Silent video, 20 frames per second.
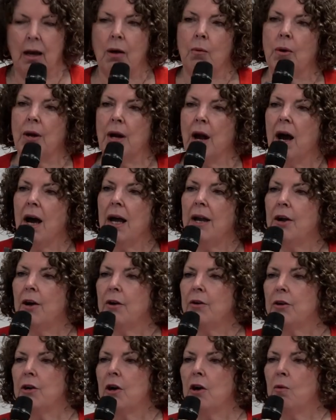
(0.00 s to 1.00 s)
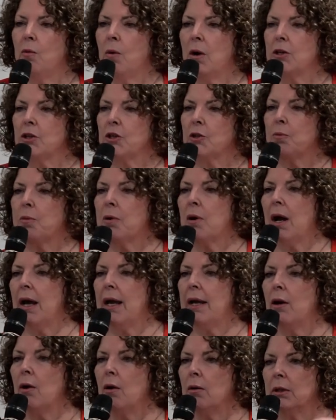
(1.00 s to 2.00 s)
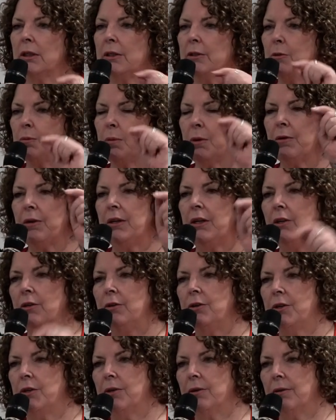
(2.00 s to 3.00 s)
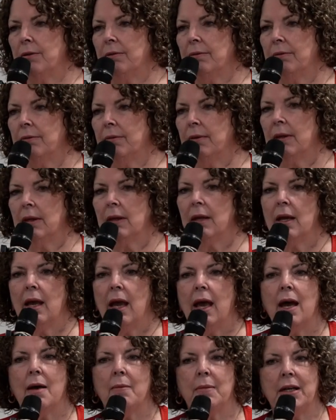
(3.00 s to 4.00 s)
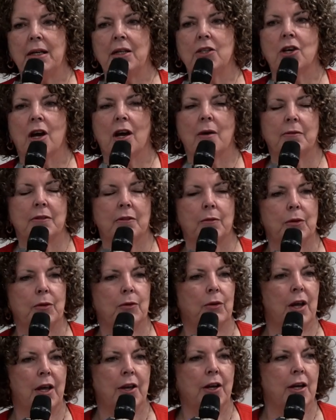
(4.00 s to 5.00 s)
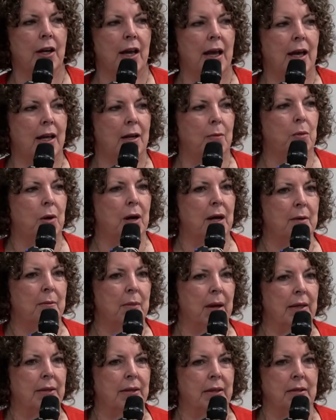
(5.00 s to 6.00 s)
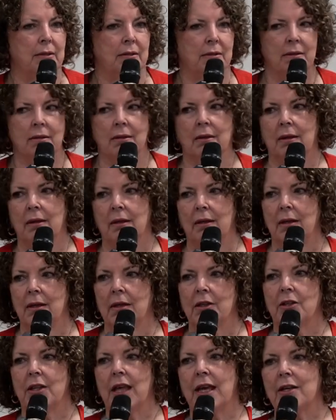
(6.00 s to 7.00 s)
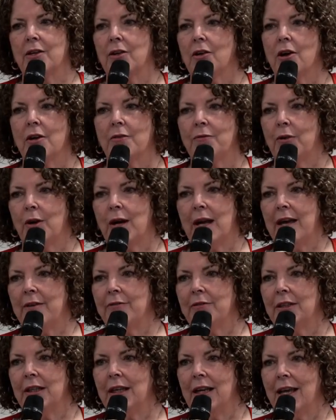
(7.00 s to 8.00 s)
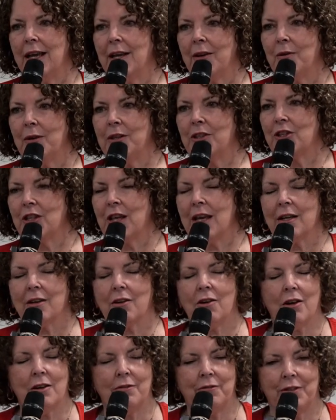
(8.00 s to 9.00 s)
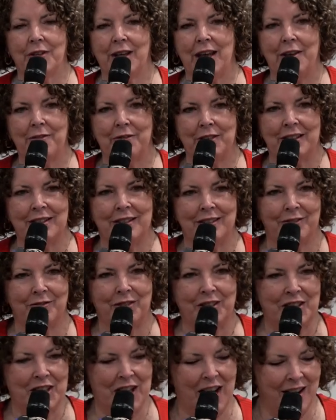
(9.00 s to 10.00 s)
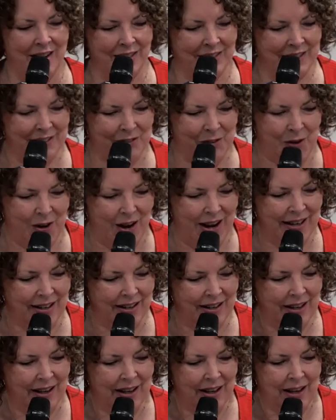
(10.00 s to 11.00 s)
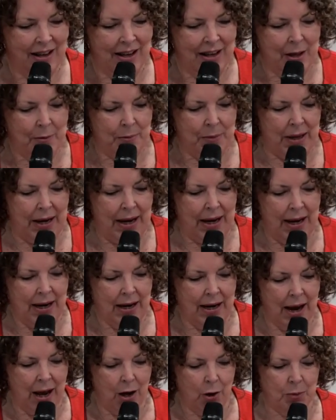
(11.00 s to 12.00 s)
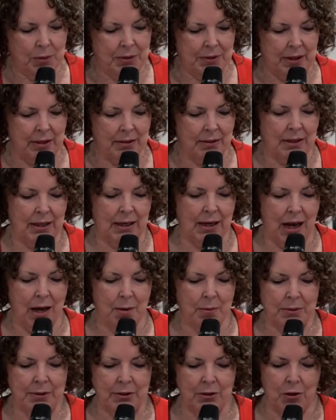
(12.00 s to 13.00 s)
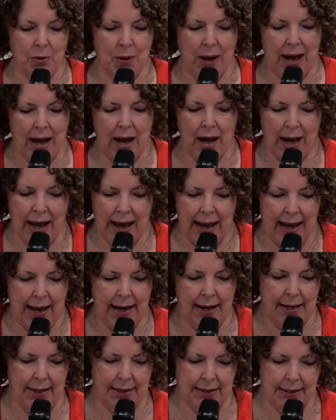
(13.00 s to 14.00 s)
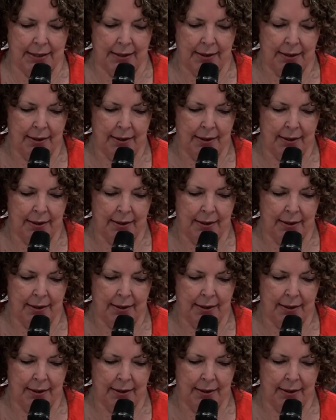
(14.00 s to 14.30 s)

When I don't know what to pray, Holy Spirit, you do. How many times have we thought, I don't know how to pray about this? Thank God for a heavenly language. Thank God for heavens, for tongues, right? But he helps us. He comes to our aid.